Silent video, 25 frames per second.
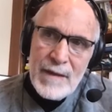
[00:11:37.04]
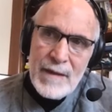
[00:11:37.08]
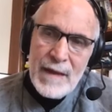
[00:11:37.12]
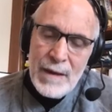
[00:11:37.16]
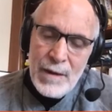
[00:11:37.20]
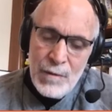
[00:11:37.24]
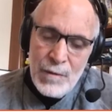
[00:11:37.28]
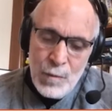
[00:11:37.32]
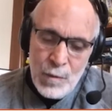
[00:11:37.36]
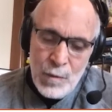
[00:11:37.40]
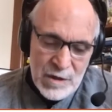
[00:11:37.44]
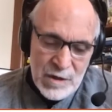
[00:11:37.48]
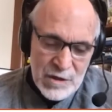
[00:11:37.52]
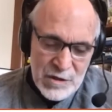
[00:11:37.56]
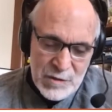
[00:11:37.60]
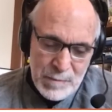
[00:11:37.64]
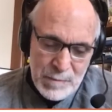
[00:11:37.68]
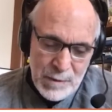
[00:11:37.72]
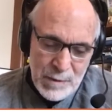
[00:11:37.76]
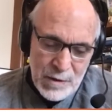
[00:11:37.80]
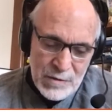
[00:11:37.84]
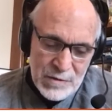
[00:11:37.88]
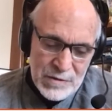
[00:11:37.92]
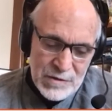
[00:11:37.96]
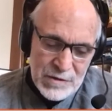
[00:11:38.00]
were
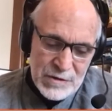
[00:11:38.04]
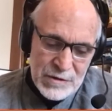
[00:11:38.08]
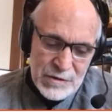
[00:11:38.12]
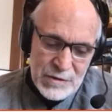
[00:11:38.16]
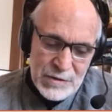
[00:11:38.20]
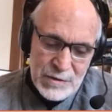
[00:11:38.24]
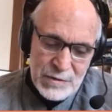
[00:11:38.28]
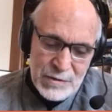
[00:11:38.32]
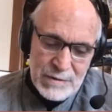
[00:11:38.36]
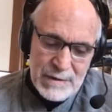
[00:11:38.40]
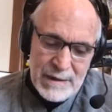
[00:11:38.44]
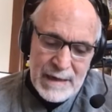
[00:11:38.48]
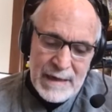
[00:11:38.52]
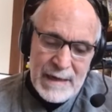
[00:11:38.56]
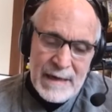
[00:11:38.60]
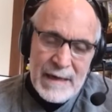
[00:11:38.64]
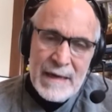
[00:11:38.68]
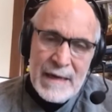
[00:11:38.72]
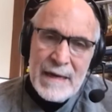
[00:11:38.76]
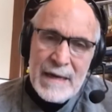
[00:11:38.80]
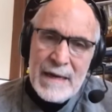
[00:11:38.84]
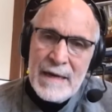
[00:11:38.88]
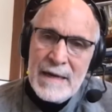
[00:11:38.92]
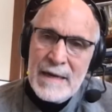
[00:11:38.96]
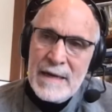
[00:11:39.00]
exposed to
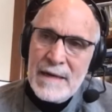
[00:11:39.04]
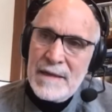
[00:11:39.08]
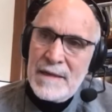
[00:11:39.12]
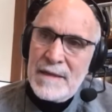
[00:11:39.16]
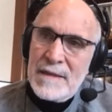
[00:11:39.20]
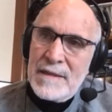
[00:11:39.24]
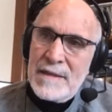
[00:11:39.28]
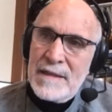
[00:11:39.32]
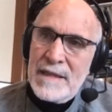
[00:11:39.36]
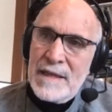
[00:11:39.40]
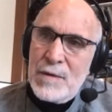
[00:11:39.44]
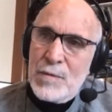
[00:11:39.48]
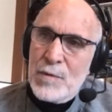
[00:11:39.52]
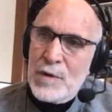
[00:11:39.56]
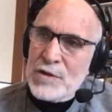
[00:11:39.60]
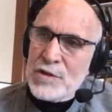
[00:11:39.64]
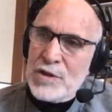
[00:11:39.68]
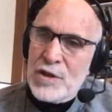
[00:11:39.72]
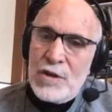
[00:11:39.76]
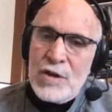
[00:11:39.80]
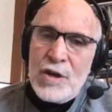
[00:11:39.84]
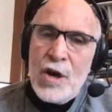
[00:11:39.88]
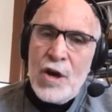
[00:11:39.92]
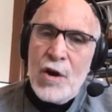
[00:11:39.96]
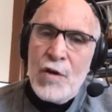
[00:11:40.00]
the
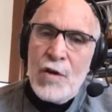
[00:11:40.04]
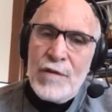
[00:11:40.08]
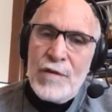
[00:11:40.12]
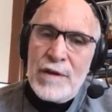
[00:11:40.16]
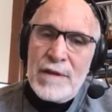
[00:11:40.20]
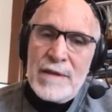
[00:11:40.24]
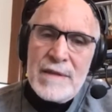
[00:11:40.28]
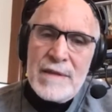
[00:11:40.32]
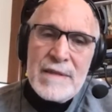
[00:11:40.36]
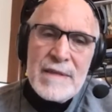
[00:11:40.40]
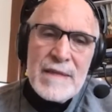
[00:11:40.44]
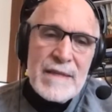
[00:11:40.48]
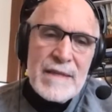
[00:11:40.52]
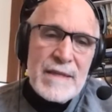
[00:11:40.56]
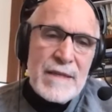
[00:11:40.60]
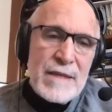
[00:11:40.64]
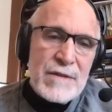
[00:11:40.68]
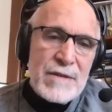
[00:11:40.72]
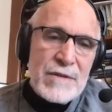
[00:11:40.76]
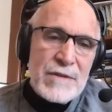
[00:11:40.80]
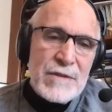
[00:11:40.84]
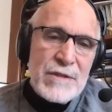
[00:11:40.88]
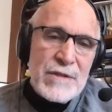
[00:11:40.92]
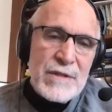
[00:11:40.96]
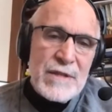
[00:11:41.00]
original COVID,
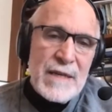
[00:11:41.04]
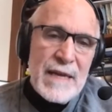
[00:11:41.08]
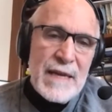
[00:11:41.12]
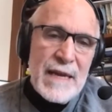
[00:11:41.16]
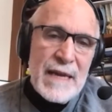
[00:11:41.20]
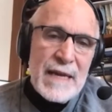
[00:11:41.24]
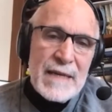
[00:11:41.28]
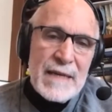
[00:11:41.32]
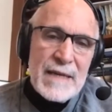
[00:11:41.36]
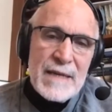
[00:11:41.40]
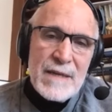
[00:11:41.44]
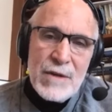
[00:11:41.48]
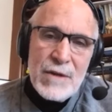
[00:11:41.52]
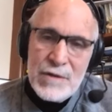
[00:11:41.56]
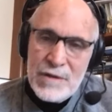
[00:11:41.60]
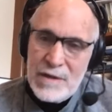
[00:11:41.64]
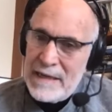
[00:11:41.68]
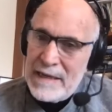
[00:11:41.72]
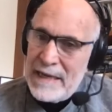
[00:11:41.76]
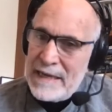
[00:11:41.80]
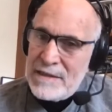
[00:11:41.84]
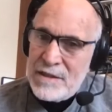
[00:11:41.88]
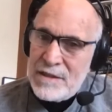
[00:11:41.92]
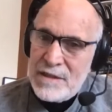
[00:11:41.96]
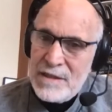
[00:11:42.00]
or the
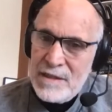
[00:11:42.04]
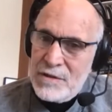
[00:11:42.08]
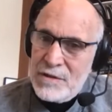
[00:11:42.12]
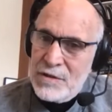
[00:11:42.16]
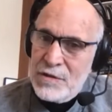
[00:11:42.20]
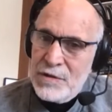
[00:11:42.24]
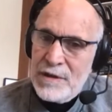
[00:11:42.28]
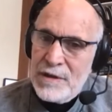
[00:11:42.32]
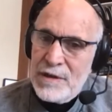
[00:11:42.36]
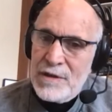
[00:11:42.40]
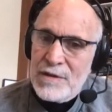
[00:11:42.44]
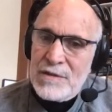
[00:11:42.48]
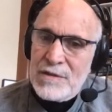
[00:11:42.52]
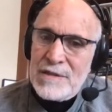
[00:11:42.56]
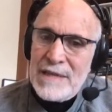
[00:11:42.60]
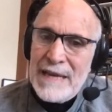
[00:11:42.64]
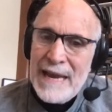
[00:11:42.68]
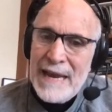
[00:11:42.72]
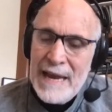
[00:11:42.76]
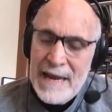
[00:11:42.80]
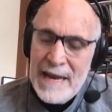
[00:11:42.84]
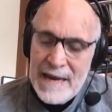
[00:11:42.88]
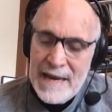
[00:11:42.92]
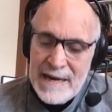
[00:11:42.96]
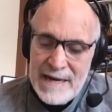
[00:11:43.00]
last 2 years,
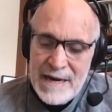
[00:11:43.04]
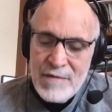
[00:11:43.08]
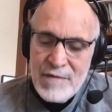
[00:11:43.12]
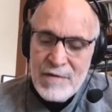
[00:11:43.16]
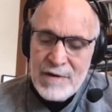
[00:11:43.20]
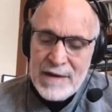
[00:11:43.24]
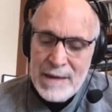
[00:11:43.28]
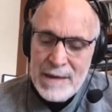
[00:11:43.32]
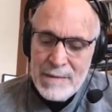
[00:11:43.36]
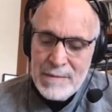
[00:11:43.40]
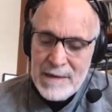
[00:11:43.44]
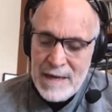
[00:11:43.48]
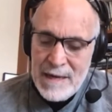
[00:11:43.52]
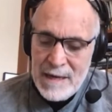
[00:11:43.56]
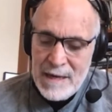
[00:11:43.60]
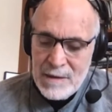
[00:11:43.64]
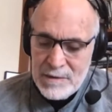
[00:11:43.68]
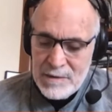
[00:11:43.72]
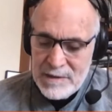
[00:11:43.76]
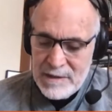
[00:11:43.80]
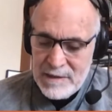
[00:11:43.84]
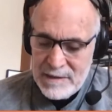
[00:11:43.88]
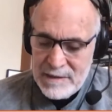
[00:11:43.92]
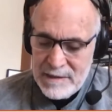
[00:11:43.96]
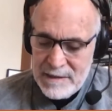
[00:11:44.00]
and never came down
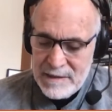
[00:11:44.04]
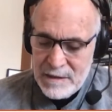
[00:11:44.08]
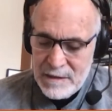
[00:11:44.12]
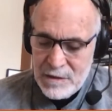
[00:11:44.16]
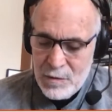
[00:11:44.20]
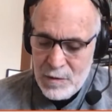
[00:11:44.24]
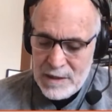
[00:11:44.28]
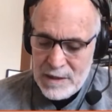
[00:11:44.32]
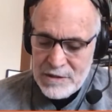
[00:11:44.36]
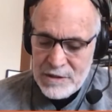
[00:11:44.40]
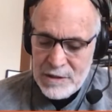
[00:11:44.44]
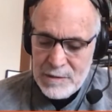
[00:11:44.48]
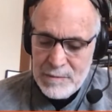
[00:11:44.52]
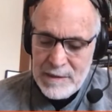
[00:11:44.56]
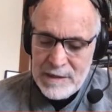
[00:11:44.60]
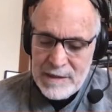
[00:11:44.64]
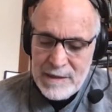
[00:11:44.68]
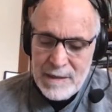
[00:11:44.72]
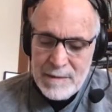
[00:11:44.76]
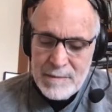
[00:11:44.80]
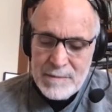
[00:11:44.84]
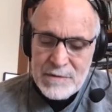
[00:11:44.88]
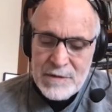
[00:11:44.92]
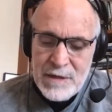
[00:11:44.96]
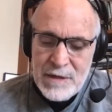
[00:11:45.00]
with it. And the question
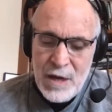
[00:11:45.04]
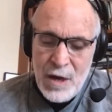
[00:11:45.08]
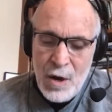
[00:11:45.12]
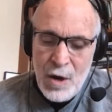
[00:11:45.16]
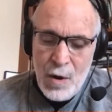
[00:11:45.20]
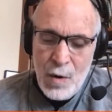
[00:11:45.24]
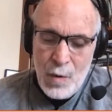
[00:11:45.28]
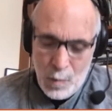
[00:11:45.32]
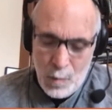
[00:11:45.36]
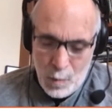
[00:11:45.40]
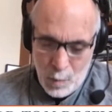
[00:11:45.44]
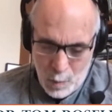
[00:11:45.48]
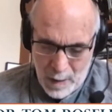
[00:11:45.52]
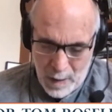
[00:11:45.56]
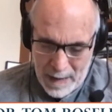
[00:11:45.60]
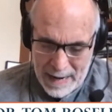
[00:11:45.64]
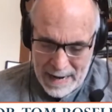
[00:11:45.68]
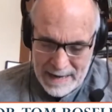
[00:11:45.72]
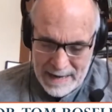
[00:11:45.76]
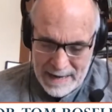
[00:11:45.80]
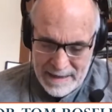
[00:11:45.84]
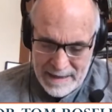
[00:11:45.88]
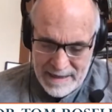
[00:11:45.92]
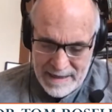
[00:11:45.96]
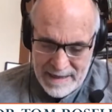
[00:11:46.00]
becomes,
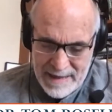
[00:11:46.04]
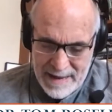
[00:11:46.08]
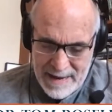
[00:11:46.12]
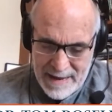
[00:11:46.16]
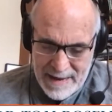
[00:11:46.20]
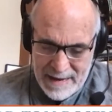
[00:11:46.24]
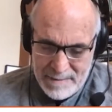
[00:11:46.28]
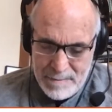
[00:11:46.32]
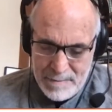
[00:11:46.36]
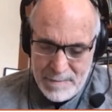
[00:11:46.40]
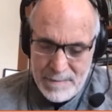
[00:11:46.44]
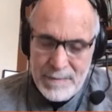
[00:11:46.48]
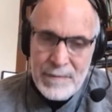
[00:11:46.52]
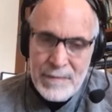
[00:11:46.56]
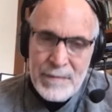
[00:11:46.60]
why them?